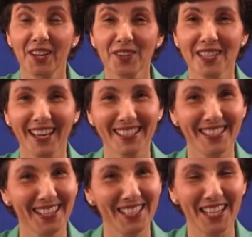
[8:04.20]
Here's that
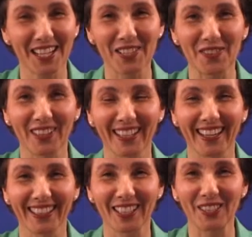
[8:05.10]
successful
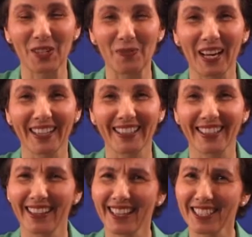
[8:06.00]
again. Let's go back to
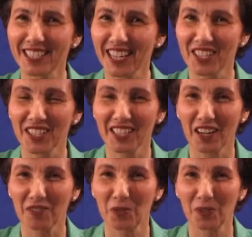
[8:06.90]
that. That's such a
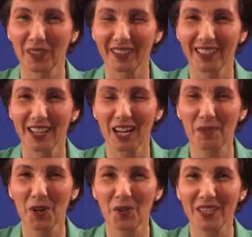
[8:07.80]
tough word.
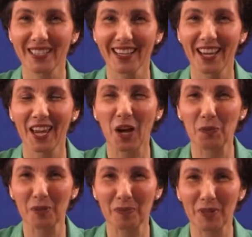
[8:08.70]
I'm always
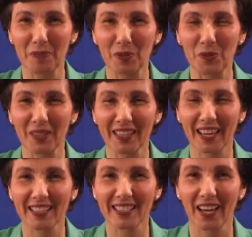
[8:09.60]
helping people with
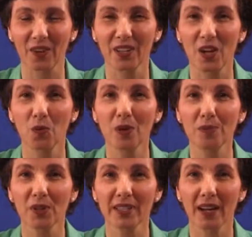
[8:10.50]
that sound.
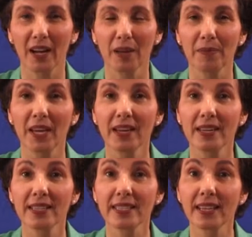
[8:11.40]
One more time.
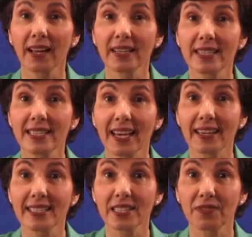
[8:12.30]

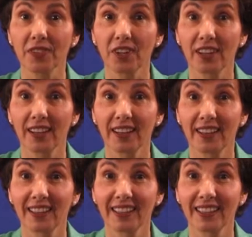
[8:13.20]
Successful.
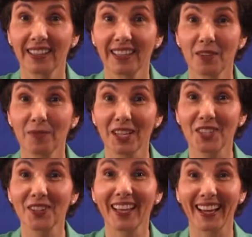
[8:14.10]
Make
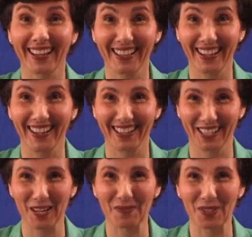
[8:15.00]
sure that k
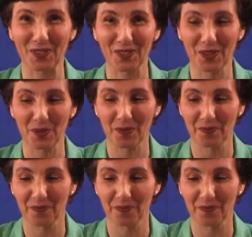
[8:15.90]
comes through.